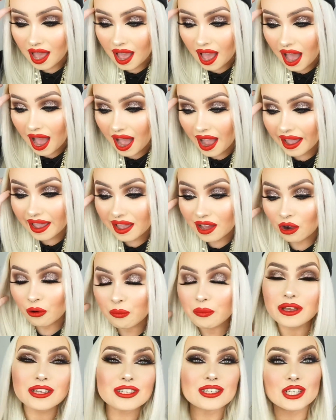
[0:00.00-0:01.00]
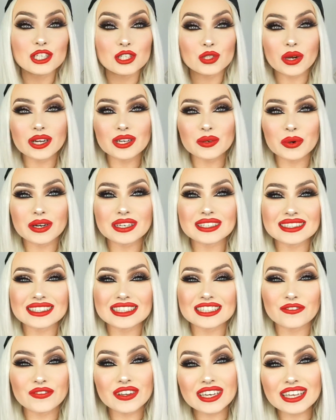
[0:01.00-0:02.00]
I hope you enjoyed watching
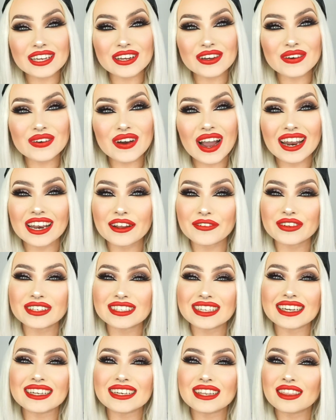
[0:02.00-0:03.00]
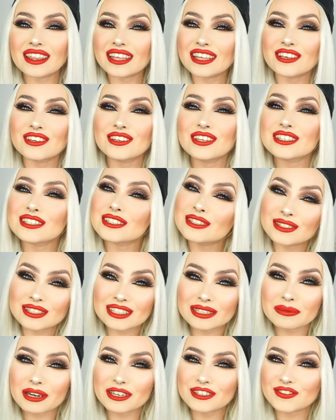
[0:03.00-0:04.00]
this video, and if you did, thank you
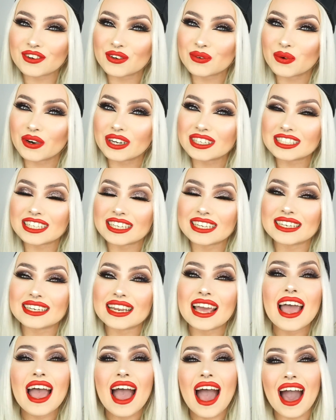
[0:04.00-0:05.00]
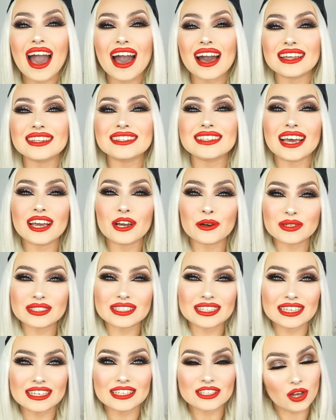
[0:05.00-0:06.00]
so much for watching, and I hope to
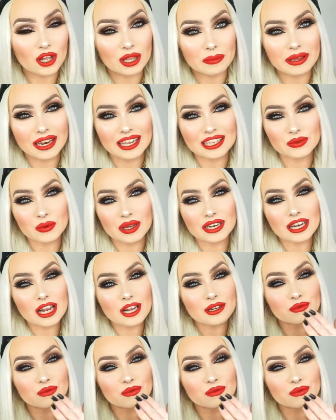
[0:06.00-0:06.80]
see you on the next one.